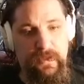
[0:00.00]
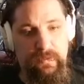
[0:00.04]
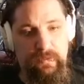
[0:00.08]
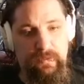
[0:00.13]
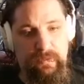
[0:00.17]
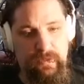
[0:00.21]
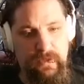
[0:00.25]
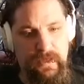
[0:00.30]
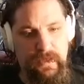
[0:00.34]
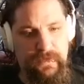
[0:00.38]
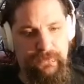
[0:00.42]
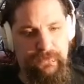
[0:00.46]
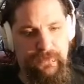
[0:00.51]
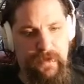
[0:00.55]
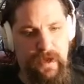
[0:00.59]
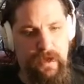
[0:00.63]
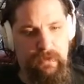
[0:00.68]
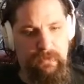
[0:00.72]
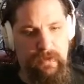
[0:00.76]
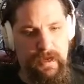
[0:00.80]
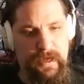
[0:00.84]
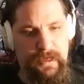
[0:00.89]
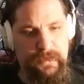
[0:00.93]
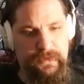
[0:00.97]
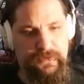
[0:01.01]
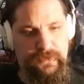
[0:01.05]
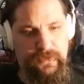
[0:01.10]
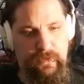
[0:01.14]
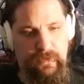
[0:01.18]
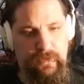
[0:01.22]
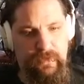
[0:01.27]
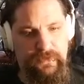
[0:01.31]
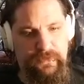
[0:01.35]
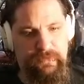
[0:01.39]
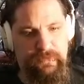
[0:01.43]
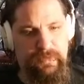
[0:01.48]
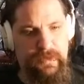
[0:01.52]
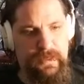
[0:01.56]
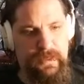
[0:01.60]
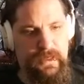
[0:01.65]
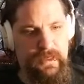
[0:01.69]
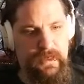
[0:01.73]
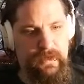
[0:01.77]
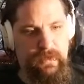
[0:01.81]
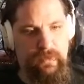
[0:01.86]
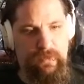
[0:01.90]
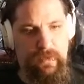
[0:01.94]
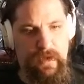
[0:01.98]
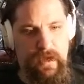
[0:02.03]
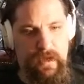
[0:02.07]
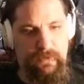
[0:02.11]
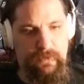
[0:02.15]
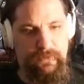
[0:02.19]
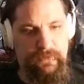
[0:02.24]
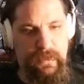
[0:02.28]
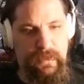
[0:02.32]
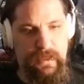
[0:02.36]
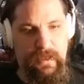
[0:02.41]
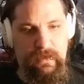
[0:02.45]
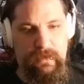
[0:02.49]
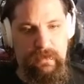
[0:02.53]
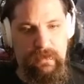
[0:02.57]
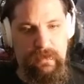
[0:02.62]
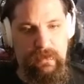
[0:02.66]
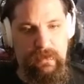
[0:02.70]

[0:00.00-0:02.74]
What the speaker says: pretty far range, so always be aware of that.